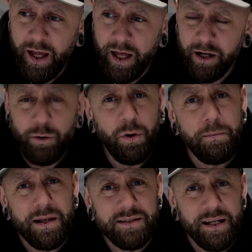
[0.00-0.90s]
I don't want to
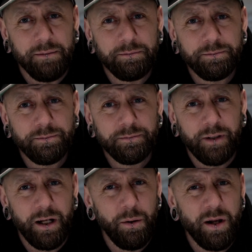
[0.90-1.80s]
miss it.
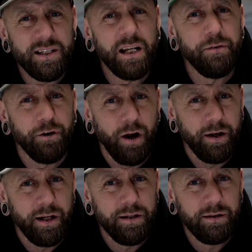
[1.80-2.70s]
You know, I take it for
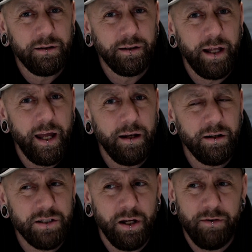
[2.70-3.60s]
granted. And then I
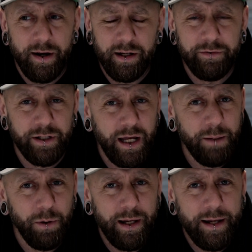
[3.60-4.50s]
turned around the other day
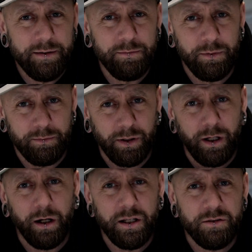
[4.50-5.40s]
and my lad, my
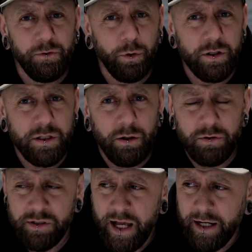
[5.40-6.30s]
youngest, 4 years
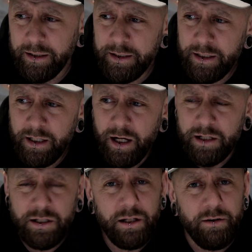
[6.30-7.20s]
old, Zach, I
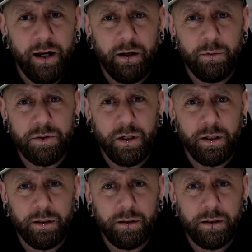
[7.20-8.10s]
turned around and I was
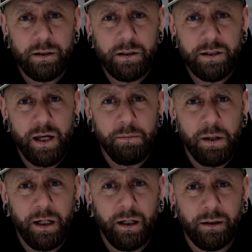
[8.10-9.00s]
like, he's getting
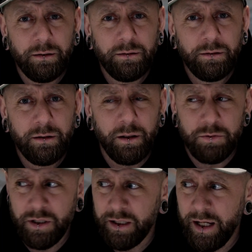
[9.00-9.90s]
bigger. And I
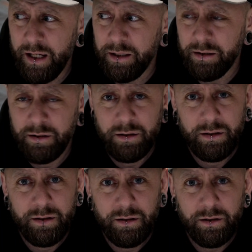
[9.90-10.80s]
was like, Kate,
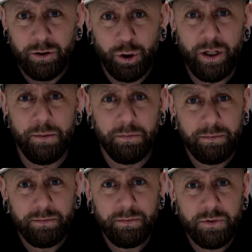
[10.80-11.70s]
look at him.
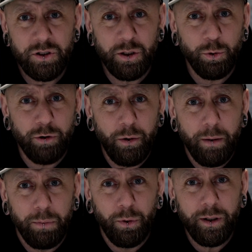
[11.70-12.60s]
He's like a little
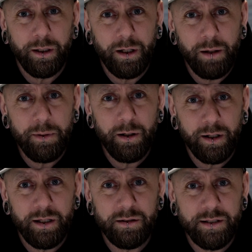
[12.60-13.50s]
grown-up boy, you know what I mean?
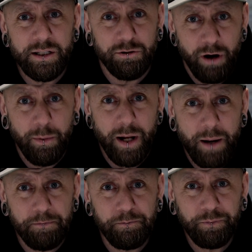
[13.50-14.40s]
Like he's growing up.